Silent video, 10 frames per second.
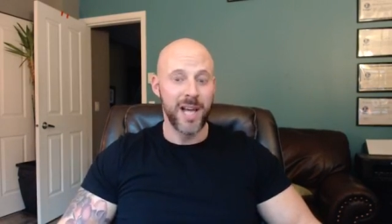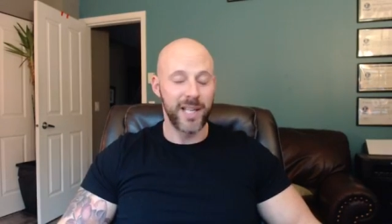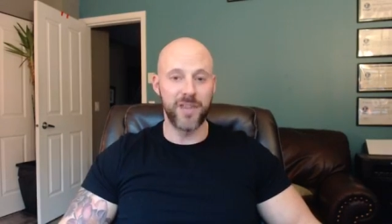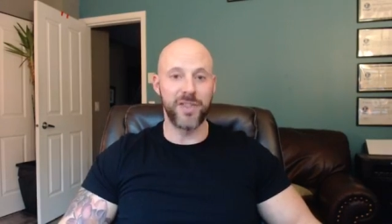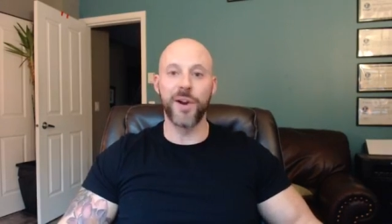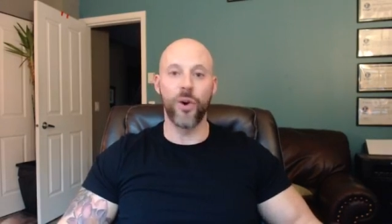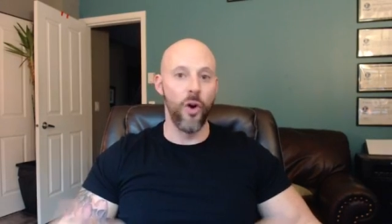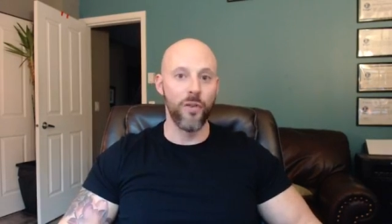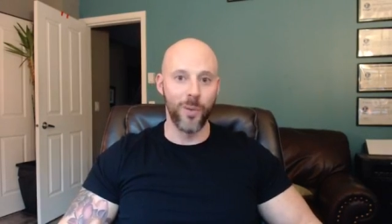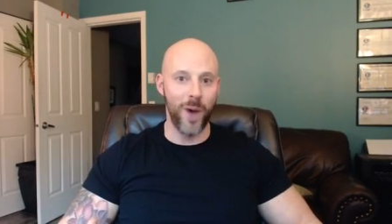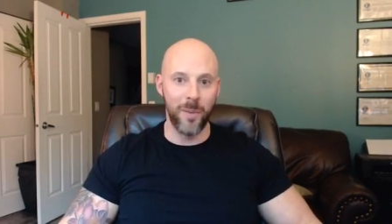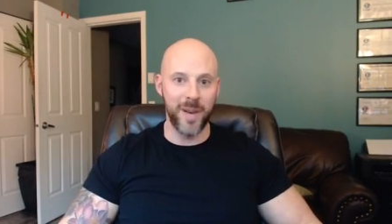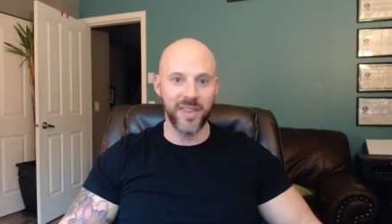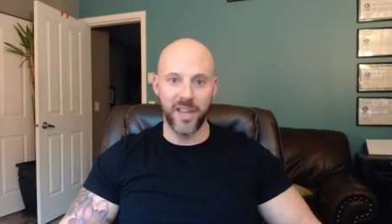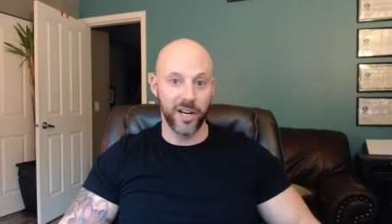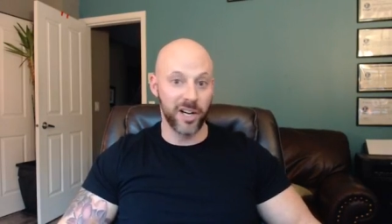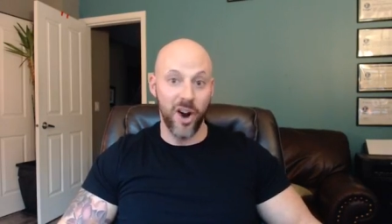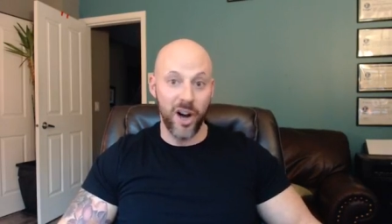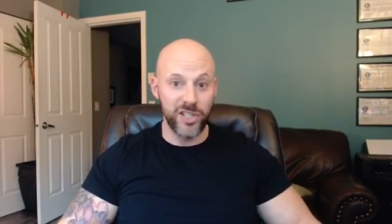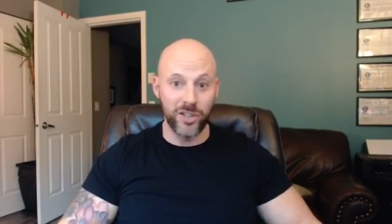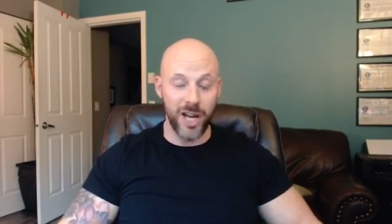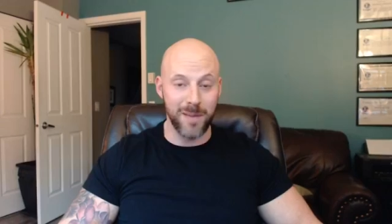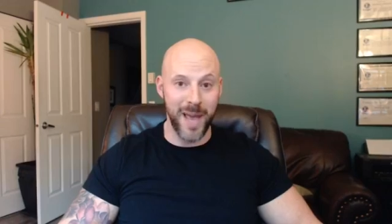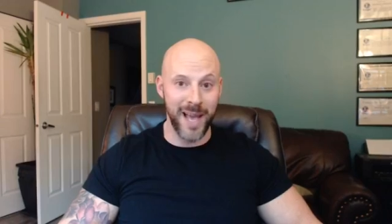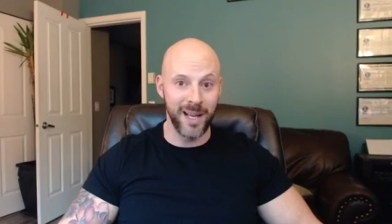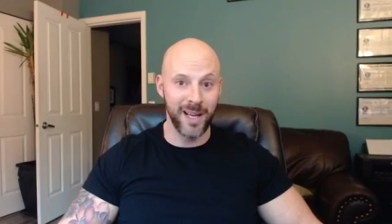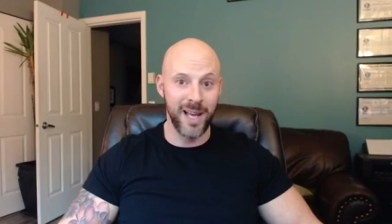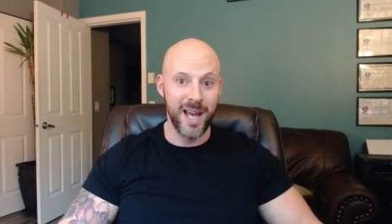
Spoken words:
that you think are overwhelming and that are going to cause you a lot of pain,